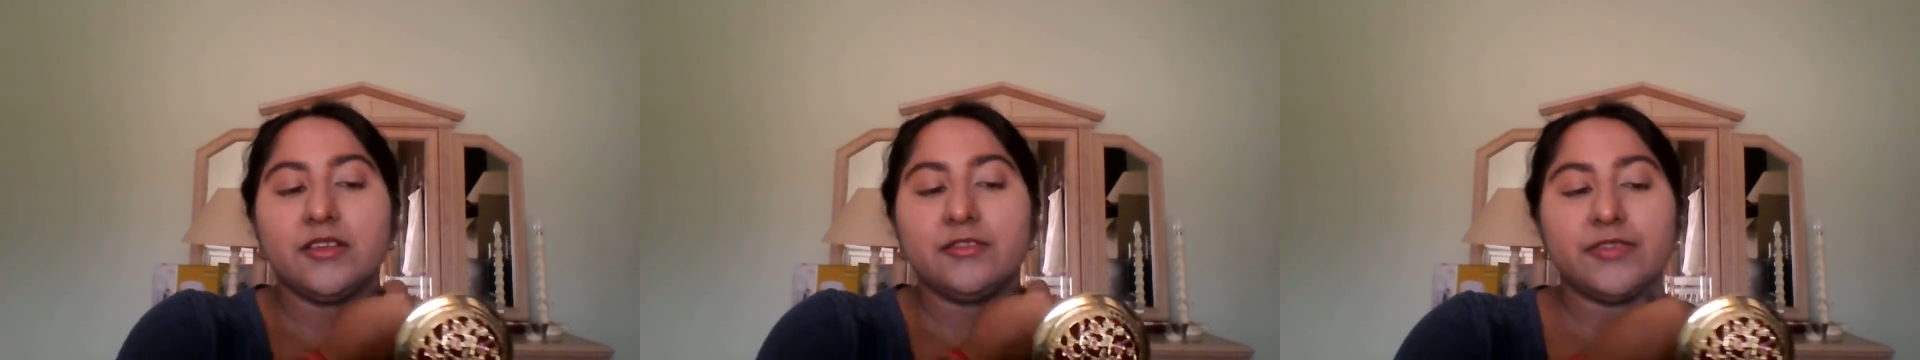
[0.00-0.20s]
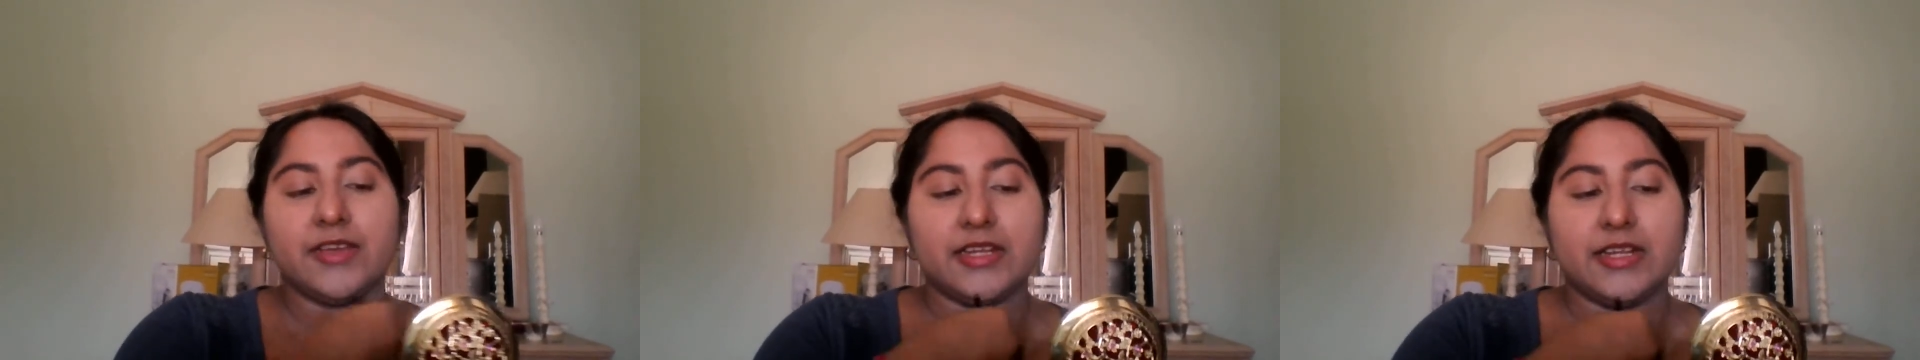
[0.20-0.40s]

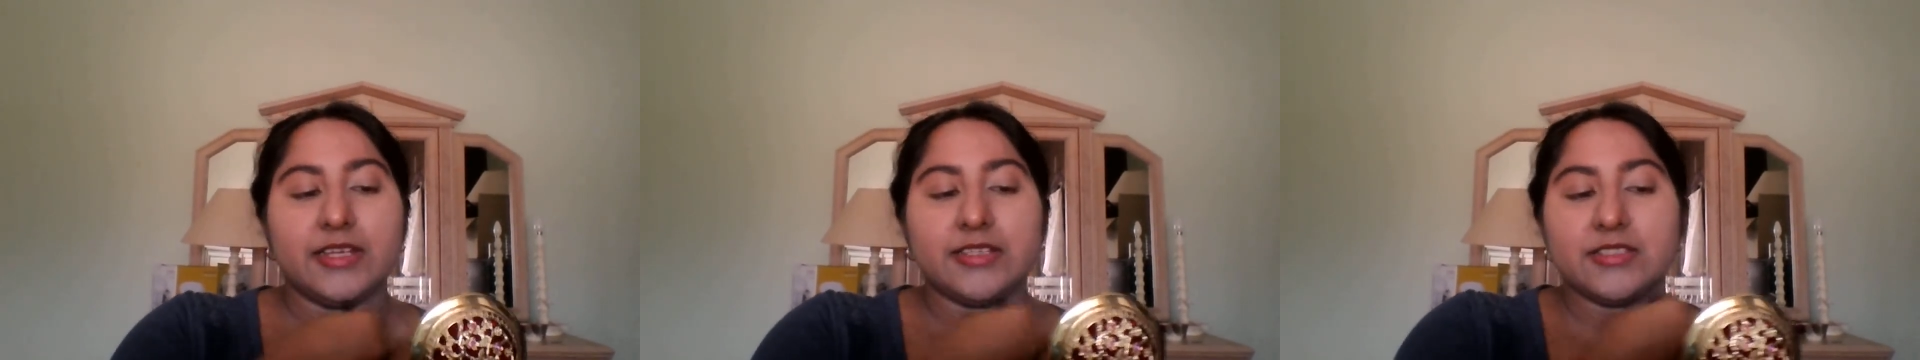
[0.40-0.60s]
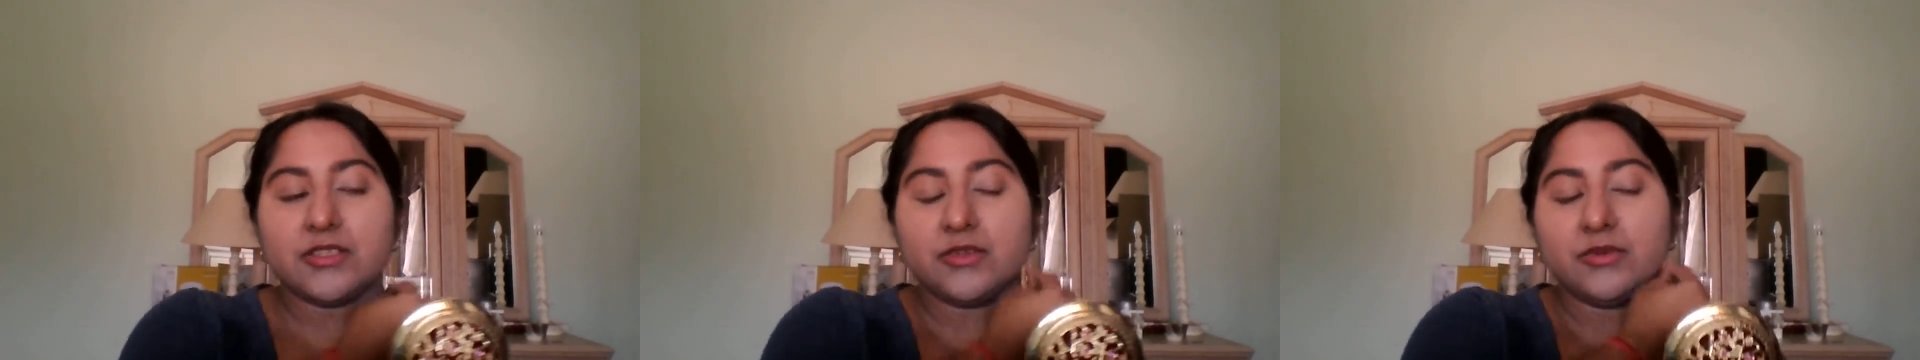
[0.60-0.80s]

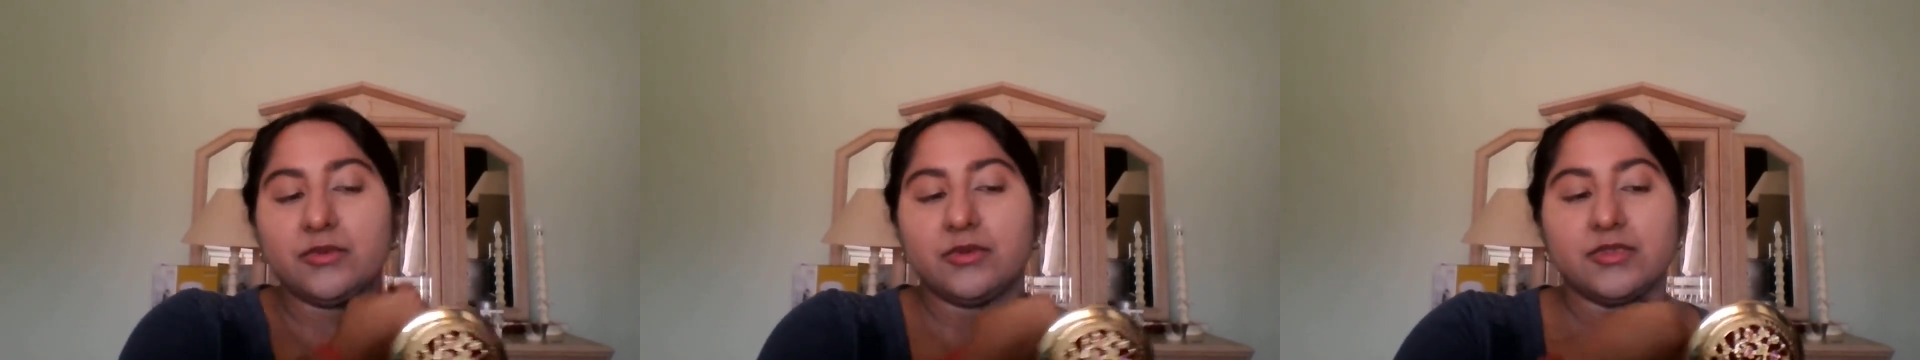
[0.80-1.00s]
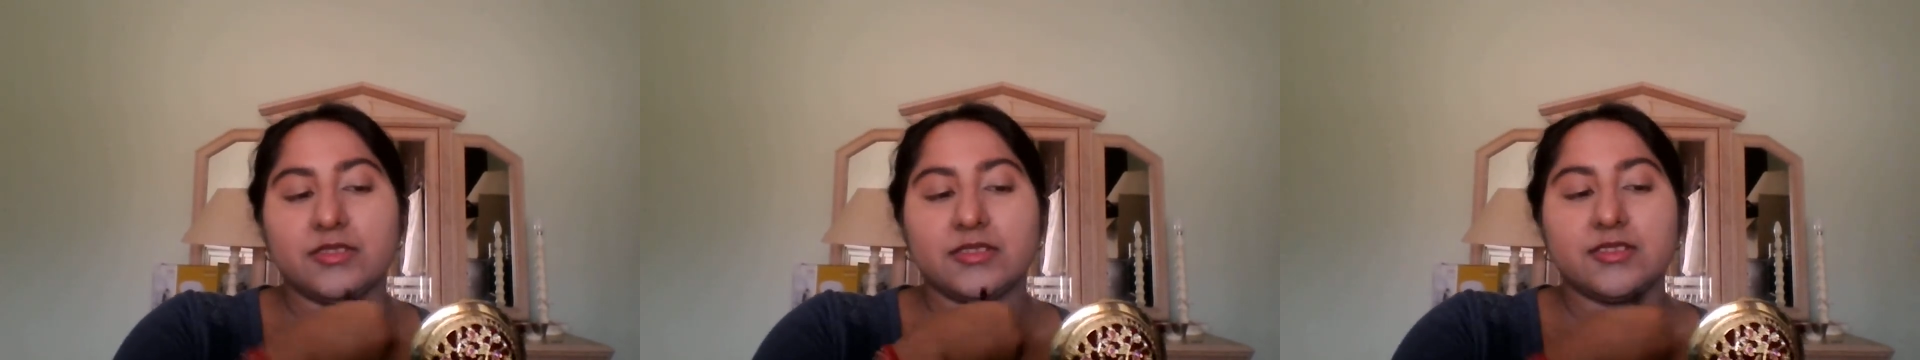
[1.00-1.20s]
finalizing
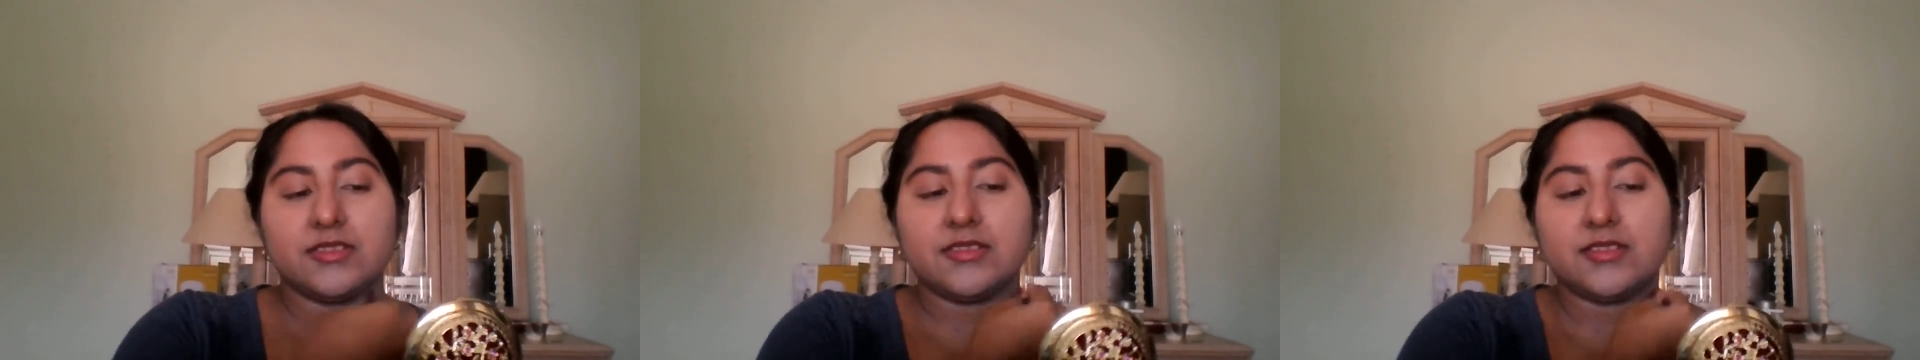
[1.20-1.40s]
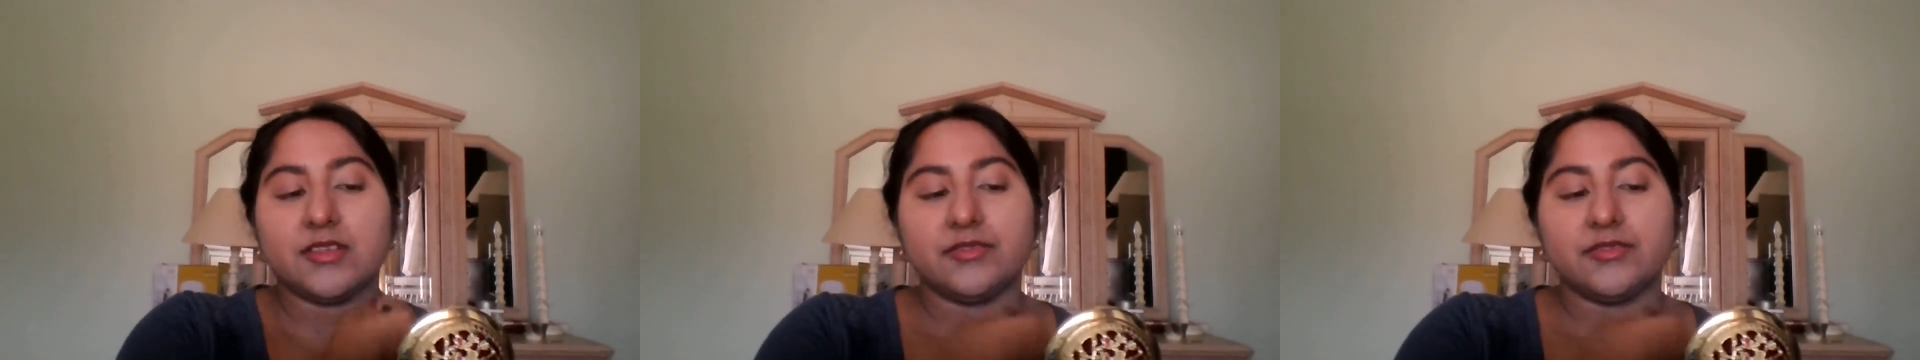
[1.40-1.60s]
orders and
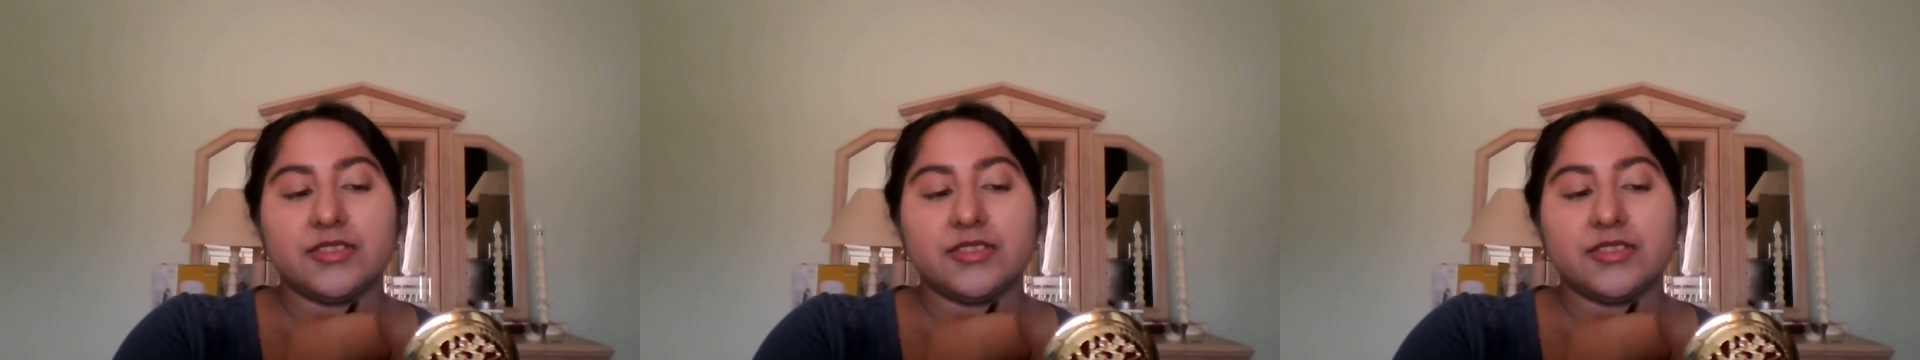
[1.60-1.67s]
stuff.